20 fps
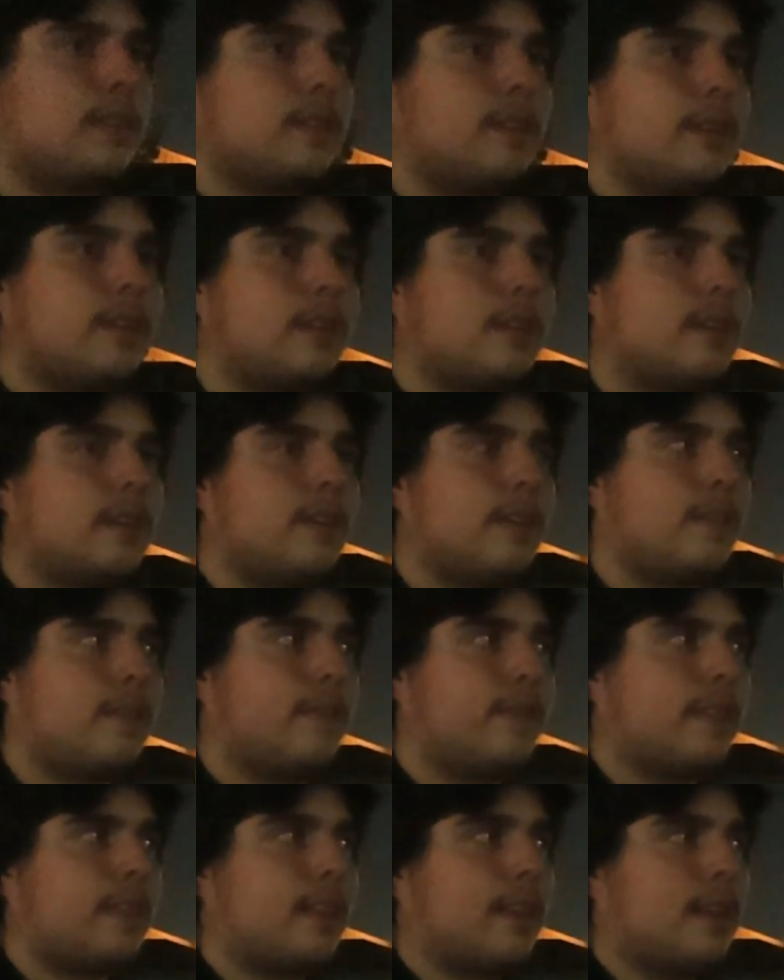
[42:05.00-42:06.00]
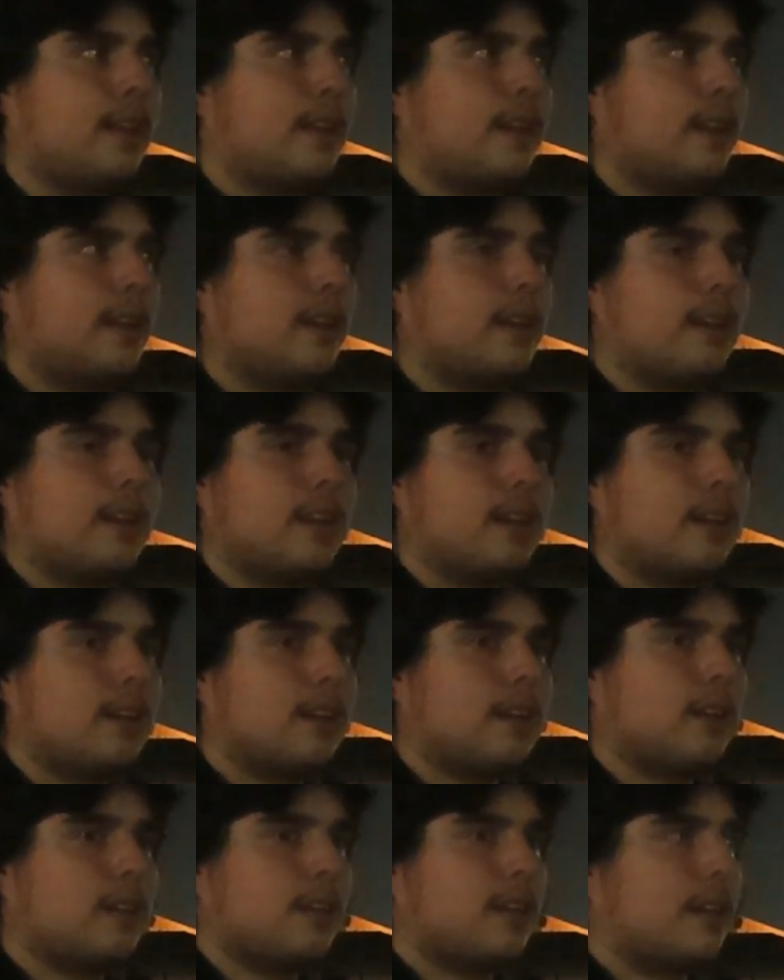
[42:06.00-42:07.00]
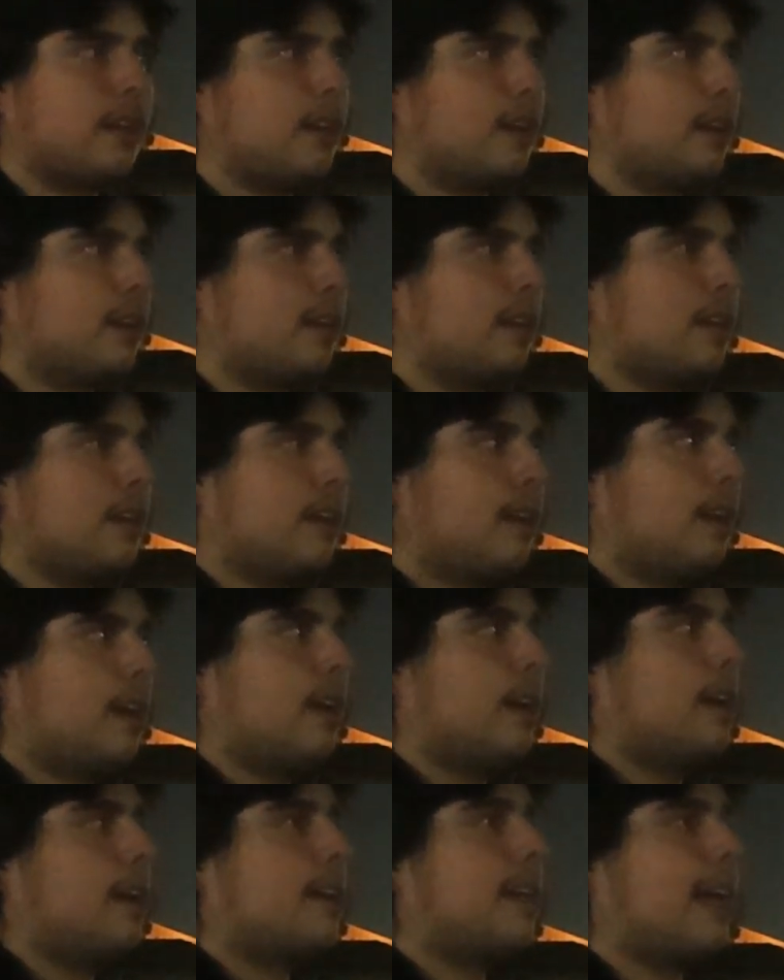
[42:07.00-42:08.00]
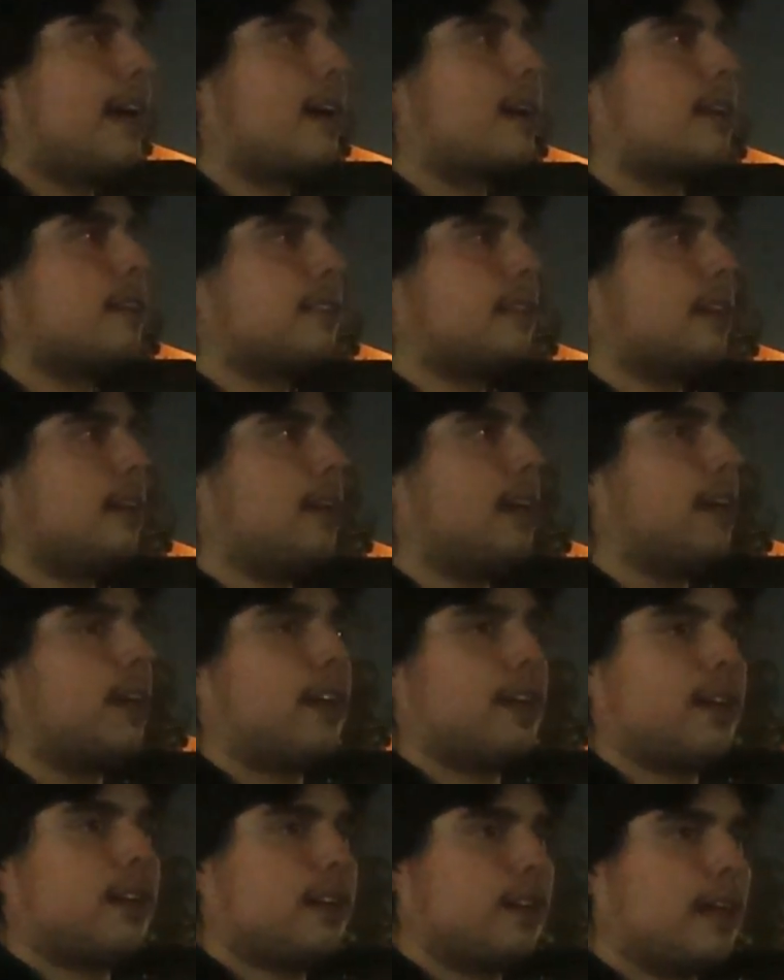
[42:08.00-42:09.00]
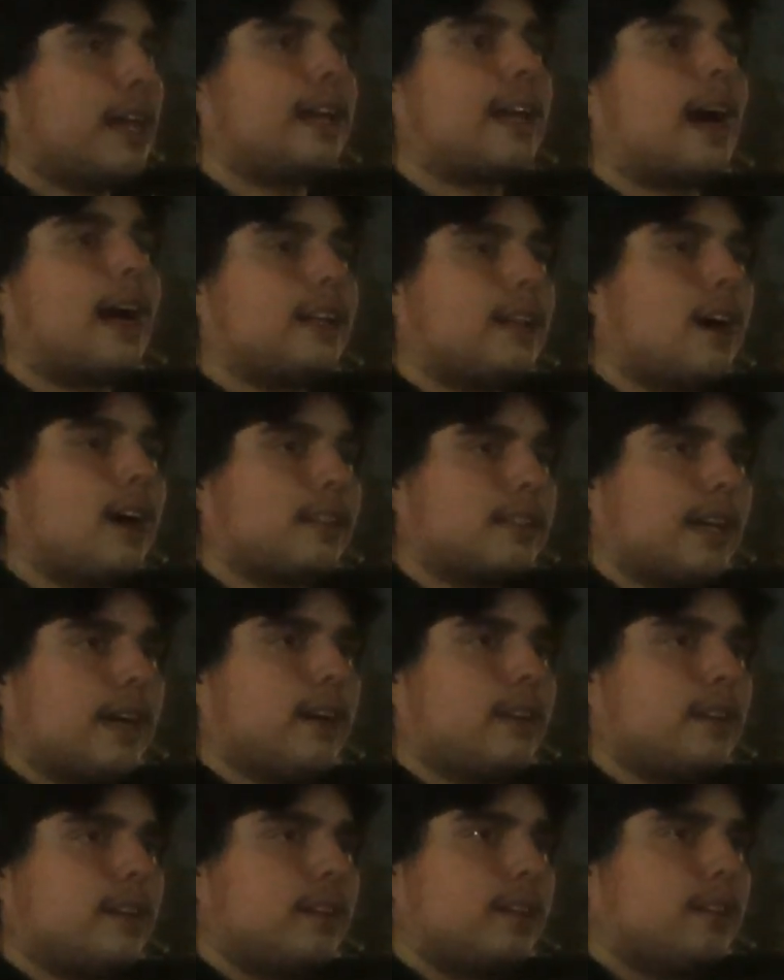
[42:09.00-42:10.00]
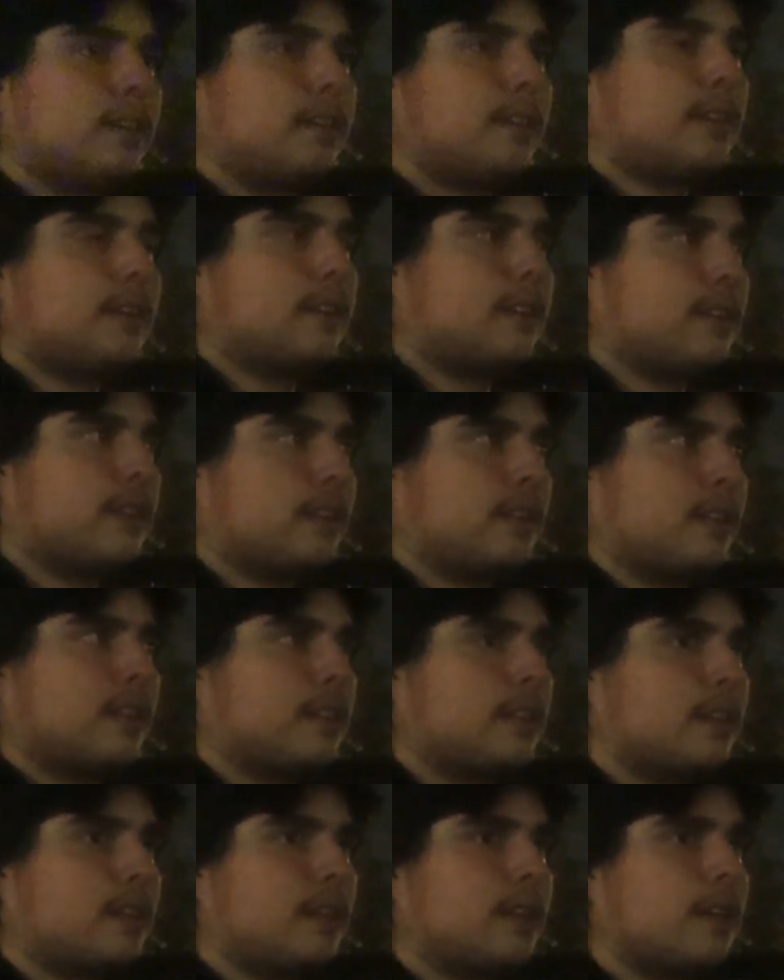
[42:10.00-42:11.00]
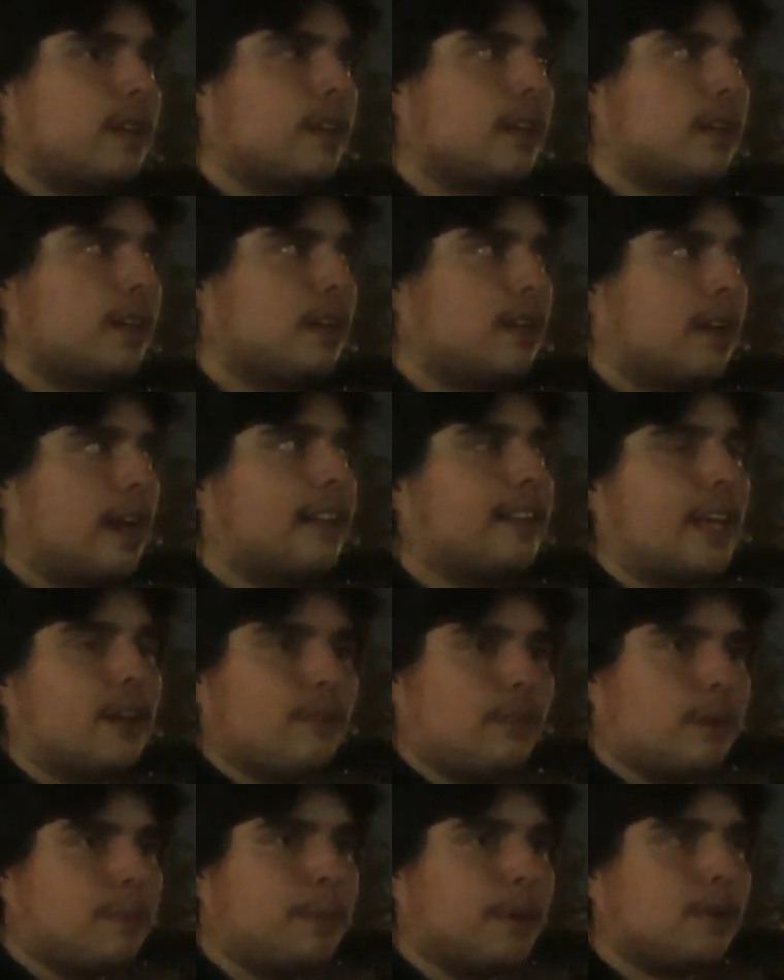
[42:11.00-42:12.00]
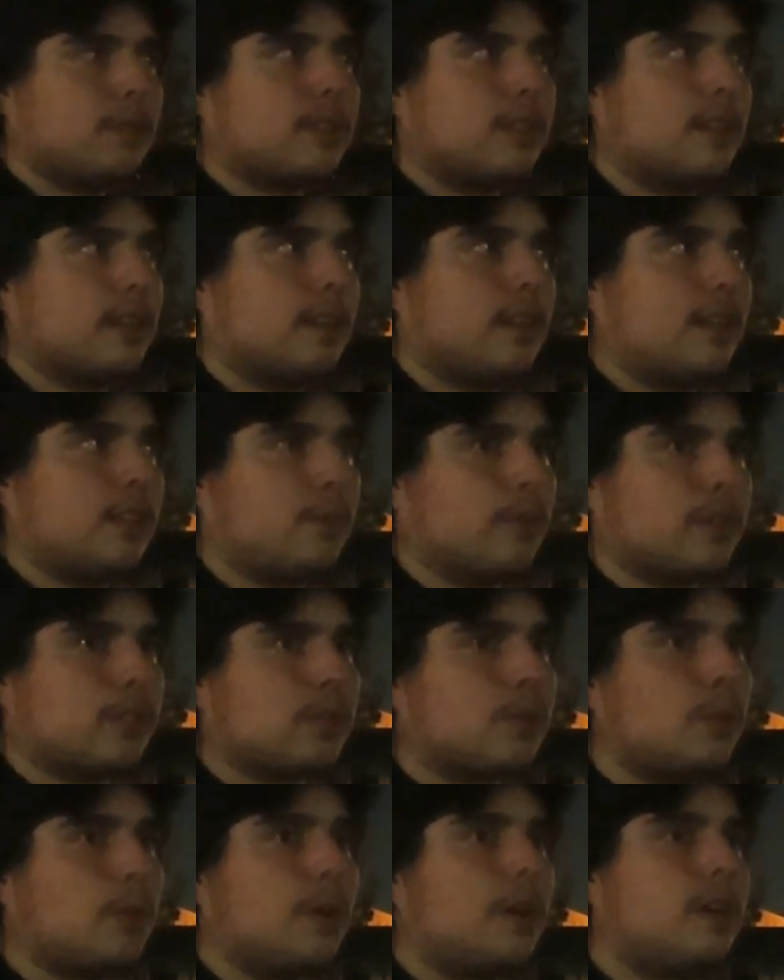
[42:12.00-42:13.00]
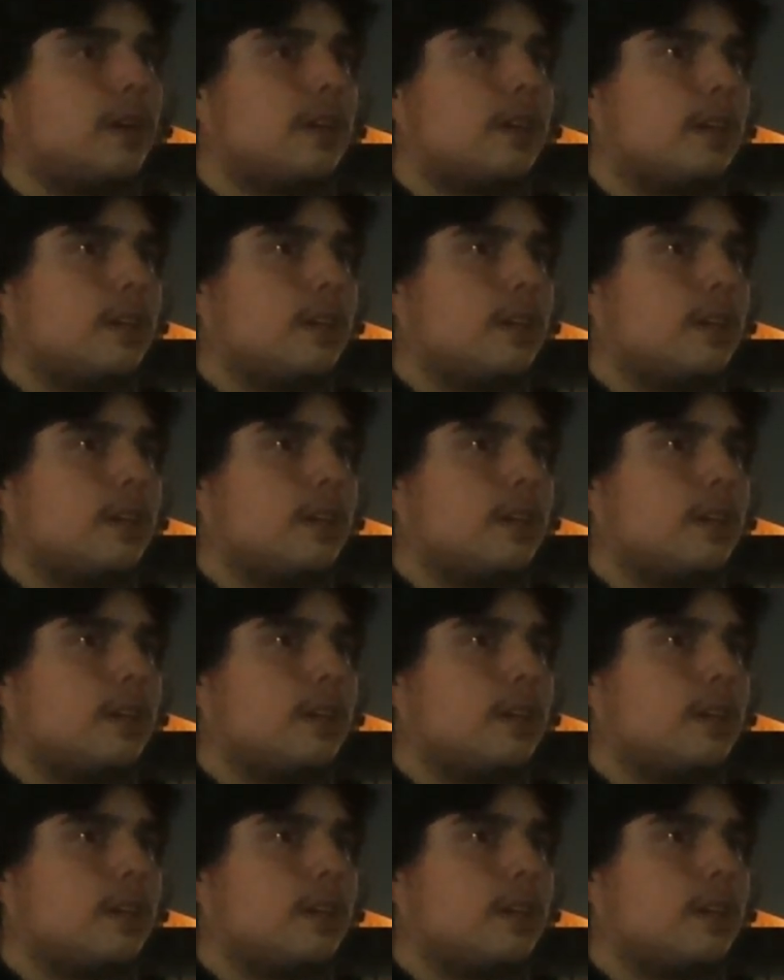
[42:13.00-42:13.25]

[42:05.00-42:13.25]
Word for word: So, did they replace that? It, yeah, because be hospital. It, it got knocked then, down. Then it, oh. And they rebuilt it into a school.